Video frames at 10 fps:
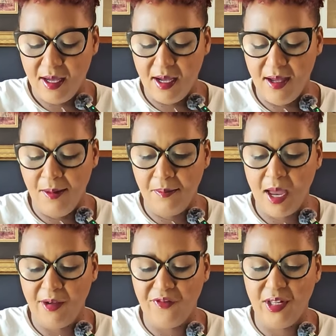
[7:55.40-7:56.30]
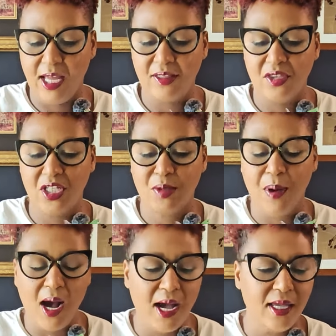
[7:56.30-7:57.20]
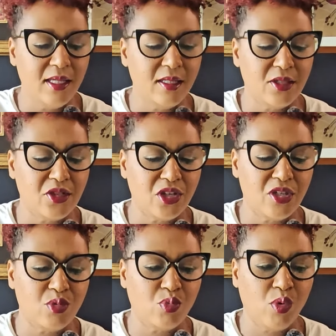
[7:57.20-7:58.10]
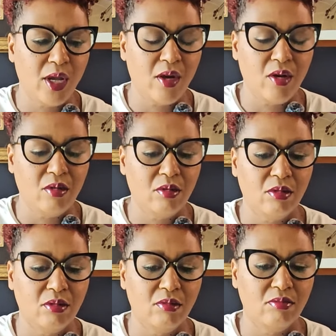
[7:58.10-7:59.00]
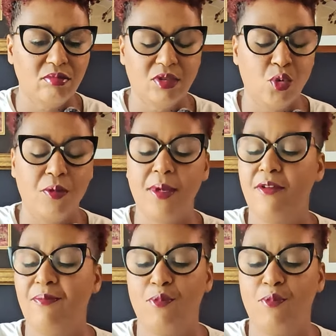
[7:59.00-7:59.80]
I feel like this pot is just doing me